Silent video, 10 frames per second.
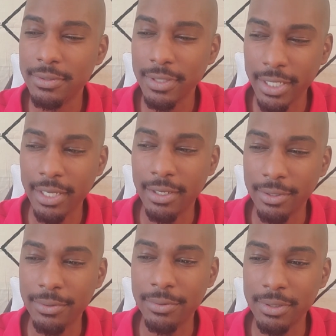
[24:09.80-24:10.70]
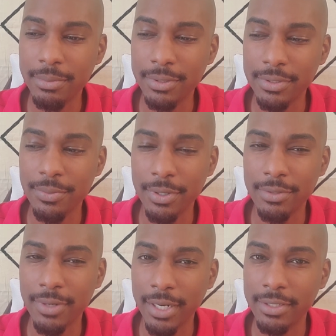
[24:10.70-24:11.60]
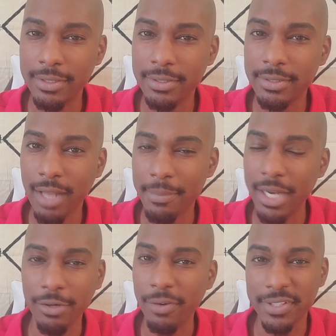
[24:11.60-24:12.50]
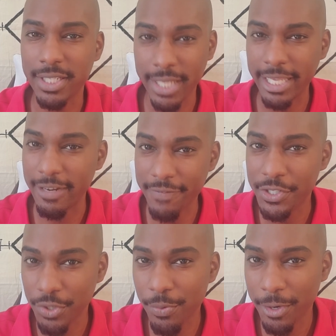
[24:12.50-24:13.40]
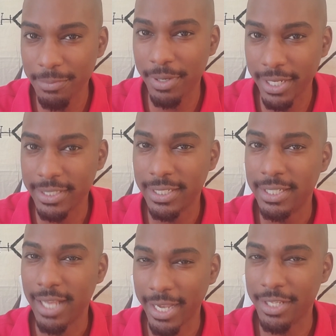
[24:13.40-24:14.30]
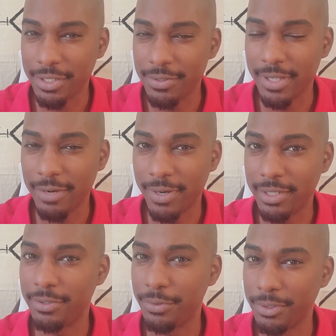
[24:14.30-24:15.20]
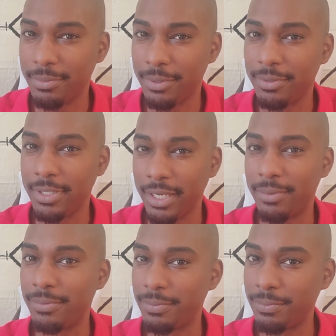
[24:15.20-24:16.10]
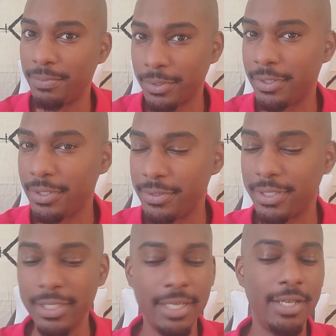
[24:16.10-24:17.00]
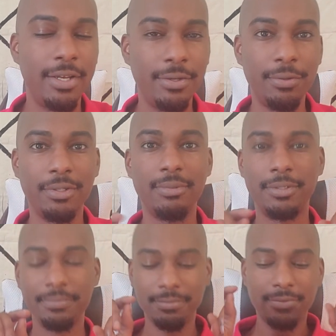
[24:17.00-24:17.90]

Yeah, Googleable is a word, right? I mean, I don't know if it's like an official word, but I can use that, right? Googleable. Yeah, we're going to use it. Googleable.